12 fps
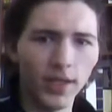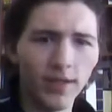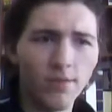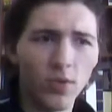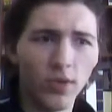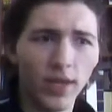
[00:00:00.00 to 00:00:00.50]

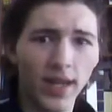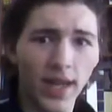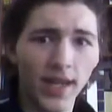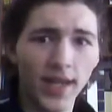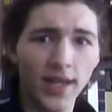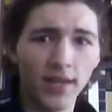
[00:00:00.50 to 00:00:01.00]
more than
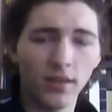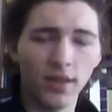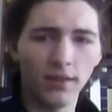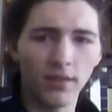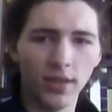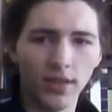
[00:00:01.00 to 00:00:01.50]
any
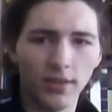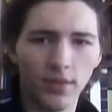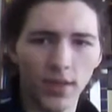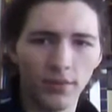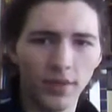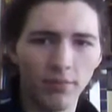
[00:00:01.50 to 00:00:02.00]
of the
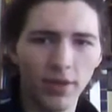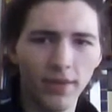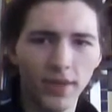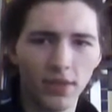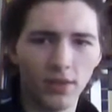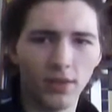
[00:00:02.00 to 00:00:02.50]

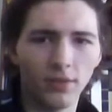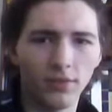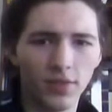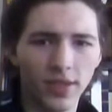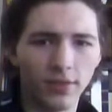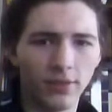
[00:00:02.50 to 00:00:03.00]
previous clone
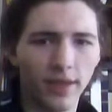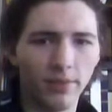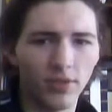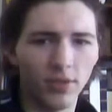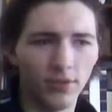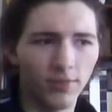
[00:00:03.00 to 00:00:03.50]
centered
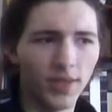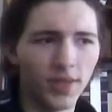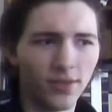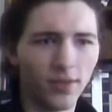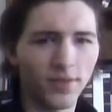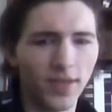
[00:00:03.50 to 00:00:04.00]
episodes really
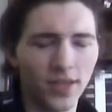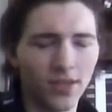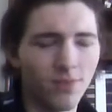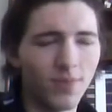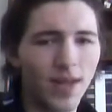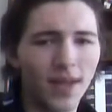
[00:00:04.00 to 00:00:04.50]
serves to
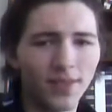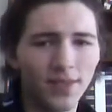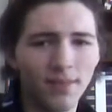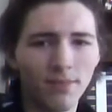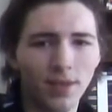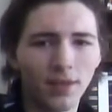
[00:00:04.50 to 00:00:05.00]
humanize
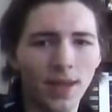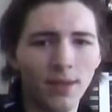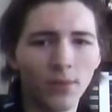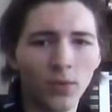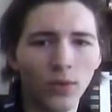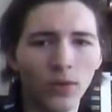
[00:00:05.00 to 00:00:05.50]
them a
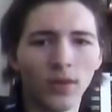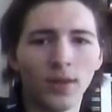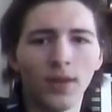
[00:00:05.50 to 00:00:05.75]
lot more.